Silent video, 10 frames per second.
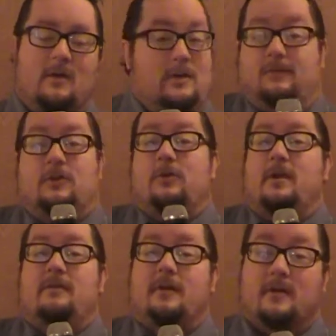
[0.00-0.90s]
If you do
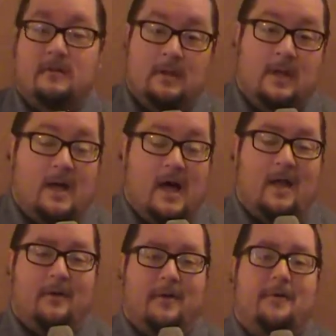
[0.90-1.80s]
anything,
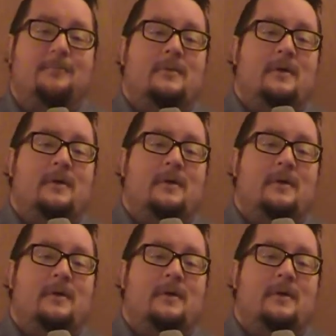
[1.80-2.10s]
I don't know.